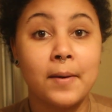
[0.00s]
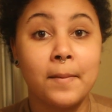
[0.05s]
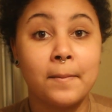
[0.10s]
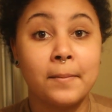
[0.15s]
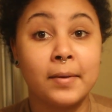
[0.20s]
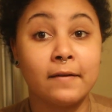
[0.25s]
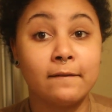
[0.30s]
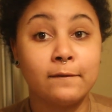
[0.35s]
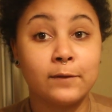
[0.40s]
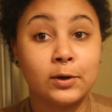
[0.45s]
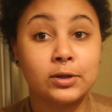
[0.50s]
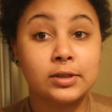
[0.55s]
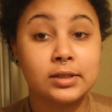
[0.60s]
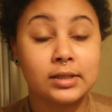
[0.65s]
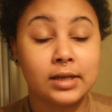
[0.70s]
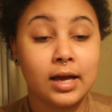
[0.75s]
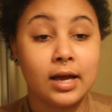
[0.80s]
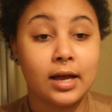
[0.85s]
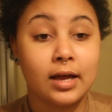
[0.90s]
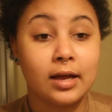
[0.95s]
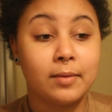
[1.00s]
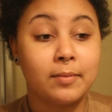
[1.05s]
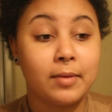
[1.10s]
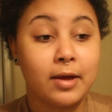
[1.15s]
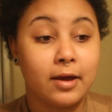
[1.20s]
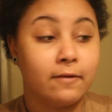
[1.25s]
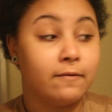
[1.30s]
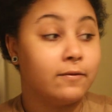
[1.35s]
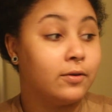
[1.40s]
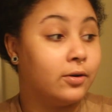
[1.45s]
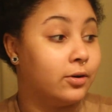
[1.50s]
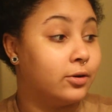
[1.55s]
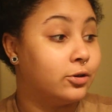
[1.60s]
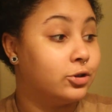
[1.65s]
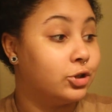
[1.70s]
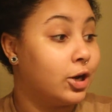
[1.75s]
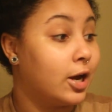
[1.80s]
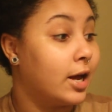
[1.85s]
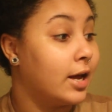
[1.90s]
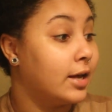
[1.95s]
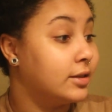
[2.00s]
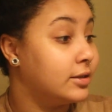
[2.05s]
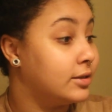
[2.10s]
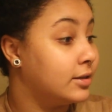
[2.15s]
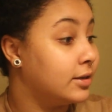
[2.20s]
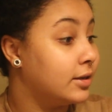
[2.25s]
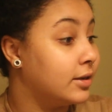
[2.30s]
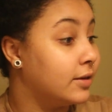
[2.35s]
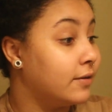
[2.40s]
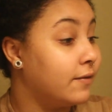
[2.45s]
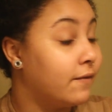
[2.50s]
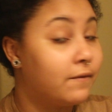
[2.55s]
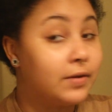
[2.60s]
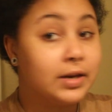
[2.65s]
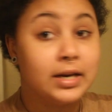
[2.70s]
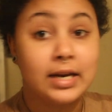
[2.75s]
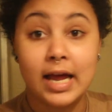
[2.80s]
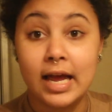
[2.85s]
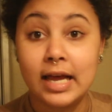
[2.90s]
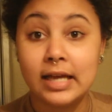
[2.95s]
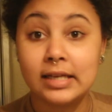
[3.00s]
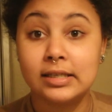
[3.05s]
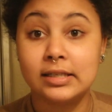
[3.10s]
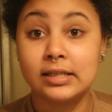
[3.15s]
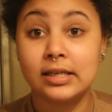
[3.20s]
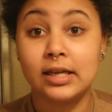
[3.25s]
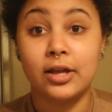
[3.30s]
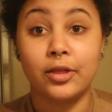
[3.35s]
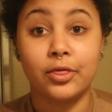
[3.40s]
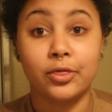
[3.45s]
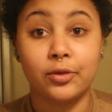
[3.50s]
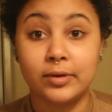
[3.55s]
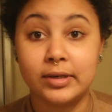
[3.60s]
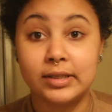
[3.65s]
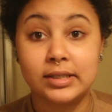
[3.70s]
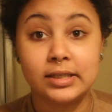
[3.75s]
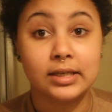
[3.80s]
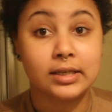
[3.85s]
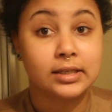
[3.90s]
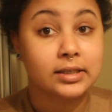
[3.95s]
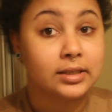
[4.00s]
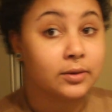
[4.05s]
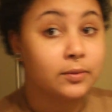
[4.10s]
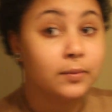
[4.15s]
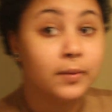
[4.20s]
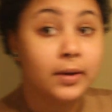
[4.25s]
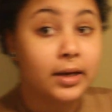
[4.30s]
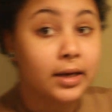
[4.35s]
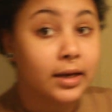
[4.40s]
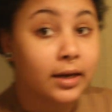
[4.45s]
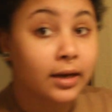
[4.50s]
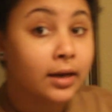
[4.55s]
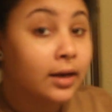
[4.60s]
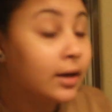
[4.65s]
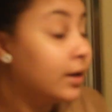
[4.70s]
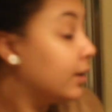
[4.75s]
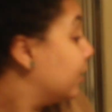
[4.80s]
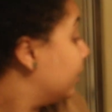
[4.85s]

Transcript: my first time ever trying to finesse a 360 wig.